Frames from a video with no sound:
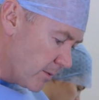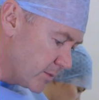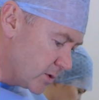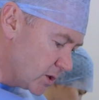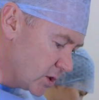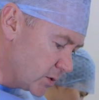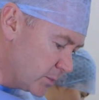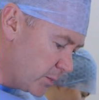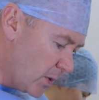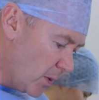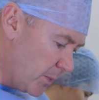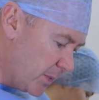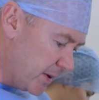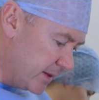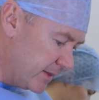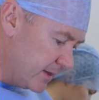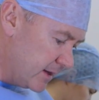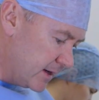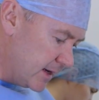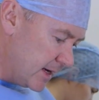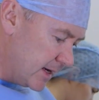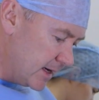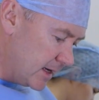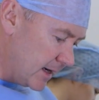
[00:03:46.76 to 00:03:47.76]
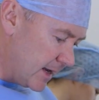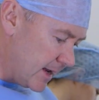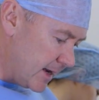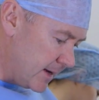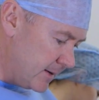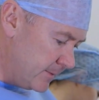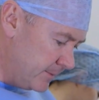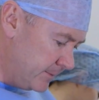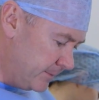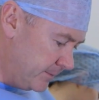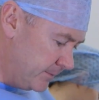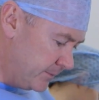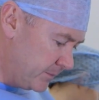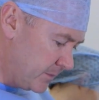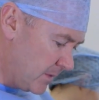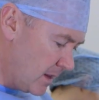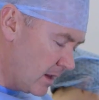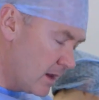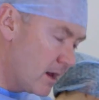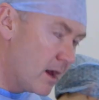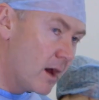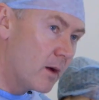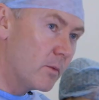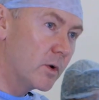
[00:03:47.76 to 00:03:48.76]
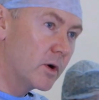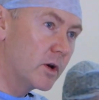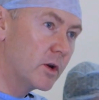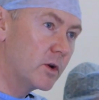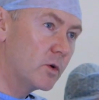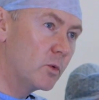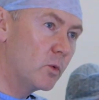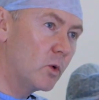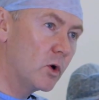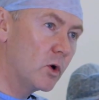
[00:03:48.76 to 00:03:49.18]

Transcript: I'm just popping the needle in, and we're going to